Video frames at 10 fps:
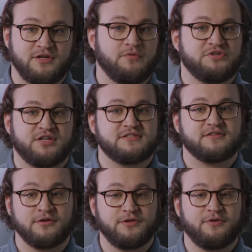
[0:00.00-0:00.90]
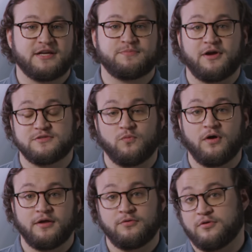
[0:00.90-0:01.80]
don't just include Xbox
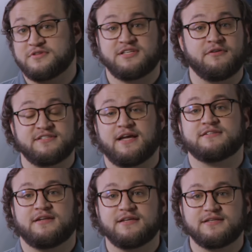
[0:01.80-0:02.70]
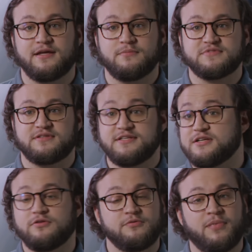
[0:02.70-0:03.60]
One or Series X and S games. These
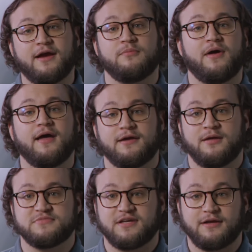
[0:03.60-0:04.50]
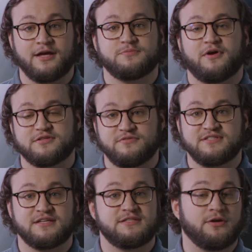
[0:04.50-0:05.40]
include back-compat games like Xbox
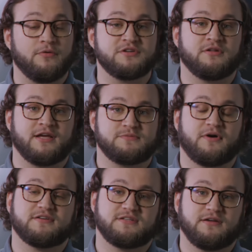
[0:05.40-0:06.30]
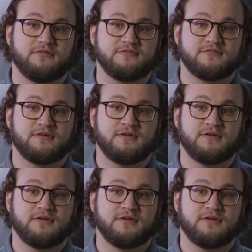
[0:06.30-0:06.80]
360 or original Xbox titles.